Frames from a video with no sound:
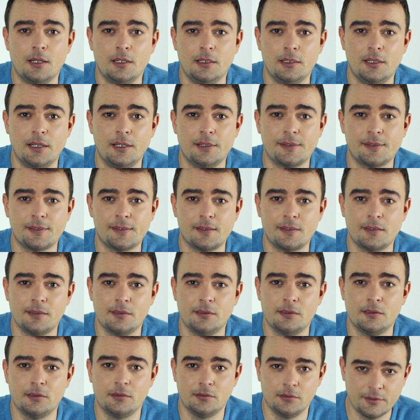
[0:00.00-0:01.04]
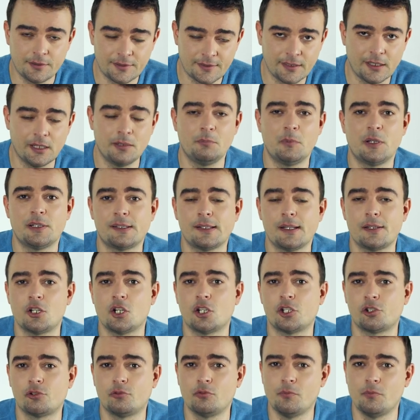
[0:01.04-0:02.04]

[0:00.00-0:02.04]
Let's send messages